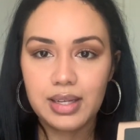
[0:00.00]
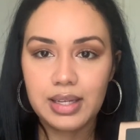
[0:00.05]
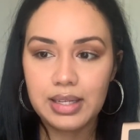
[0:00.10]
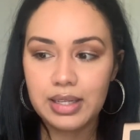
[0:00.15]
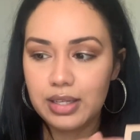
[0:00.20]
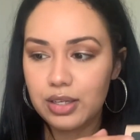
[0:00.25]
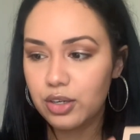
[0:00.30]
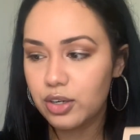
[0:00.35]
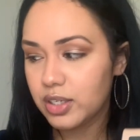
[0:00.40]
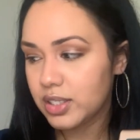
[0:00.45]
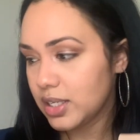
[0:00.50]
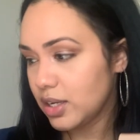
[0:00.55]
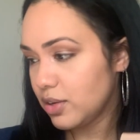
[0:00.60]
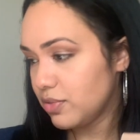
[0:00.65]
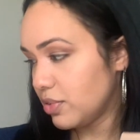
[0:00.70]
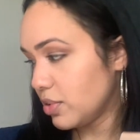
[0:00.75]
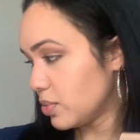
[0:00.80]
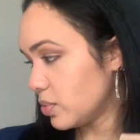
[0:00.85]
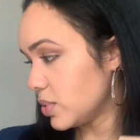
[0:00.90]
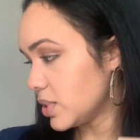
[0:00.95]
and your cell
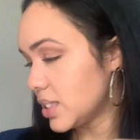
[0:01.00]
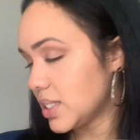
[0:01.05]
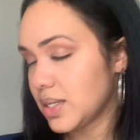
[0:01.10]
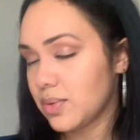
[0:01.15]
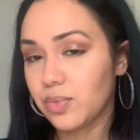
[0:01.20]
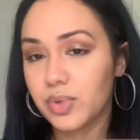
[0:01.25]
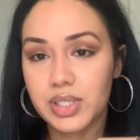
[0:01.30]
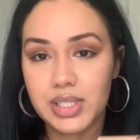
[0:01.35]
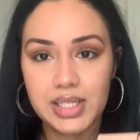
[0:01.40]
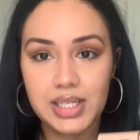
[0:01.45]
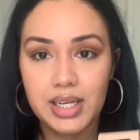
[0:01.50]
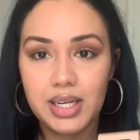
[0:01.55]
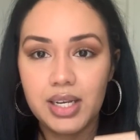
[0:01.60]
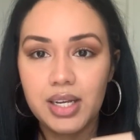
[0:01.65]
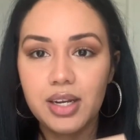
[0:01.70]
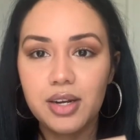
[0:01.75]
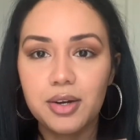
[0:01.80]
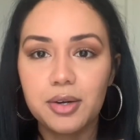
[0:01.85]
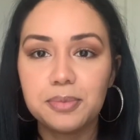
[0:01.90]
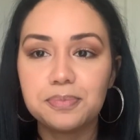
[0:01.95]
phone would sit
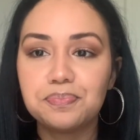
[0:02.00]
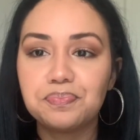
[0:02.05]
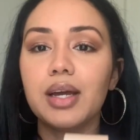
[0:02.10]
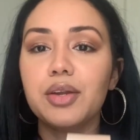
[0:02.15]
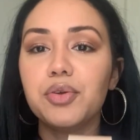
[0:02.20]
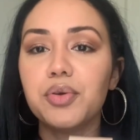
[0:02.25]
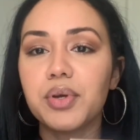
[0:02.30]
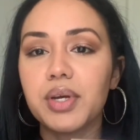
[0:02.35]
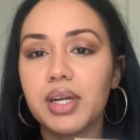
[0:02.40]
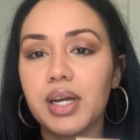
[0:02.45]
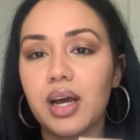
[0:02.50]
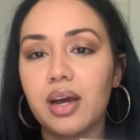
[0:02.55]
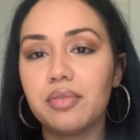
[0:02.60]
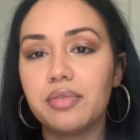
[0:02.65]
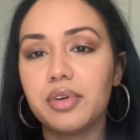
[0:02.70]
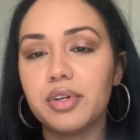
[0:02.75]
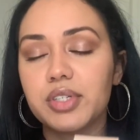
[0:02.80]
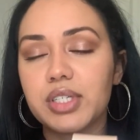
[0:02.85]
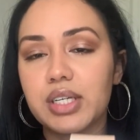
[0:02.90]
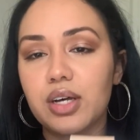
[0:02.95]
here. And you can have
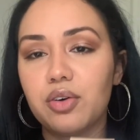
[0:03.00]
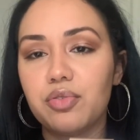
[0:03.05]
your cell